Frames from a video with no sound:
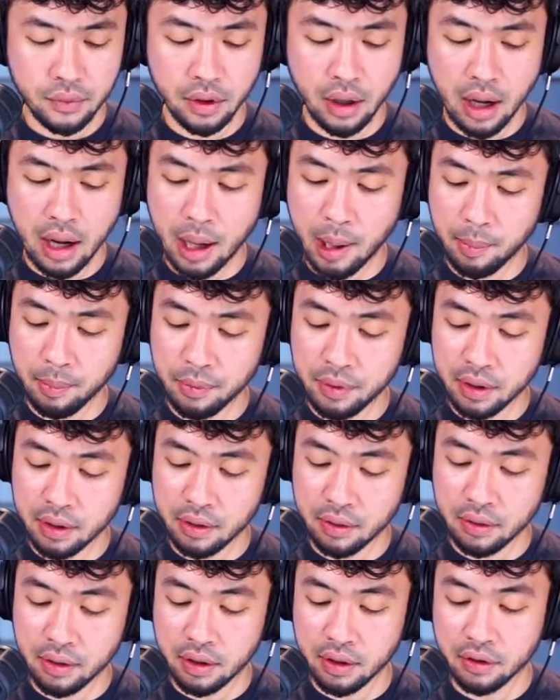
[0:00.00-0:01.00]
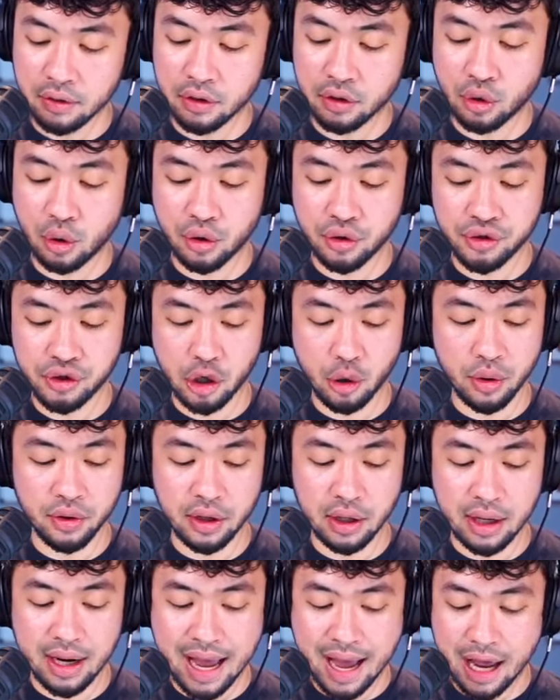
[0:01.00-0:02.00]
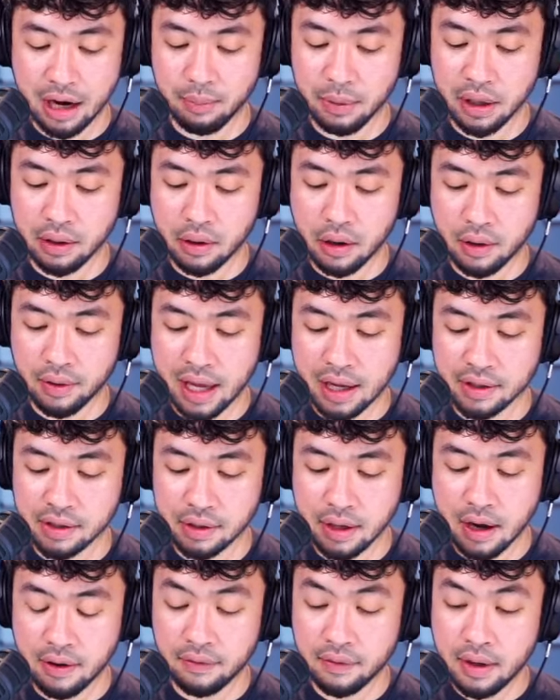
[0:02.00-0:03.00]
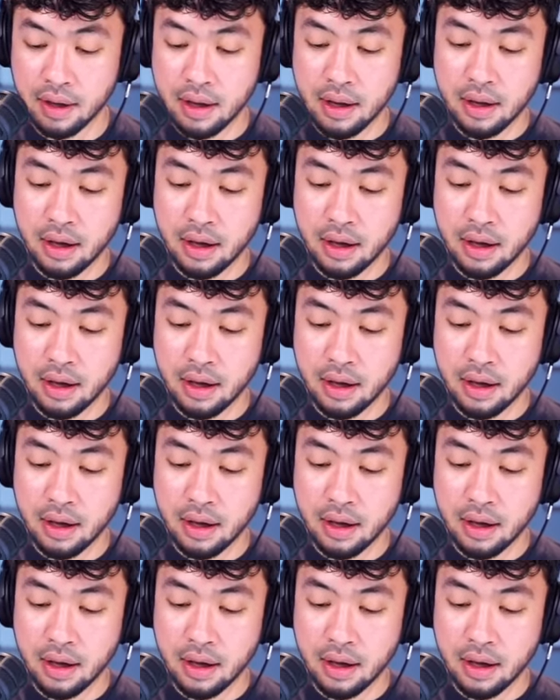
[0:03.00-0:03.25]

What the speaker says: torso and the anatomy and all that stuff,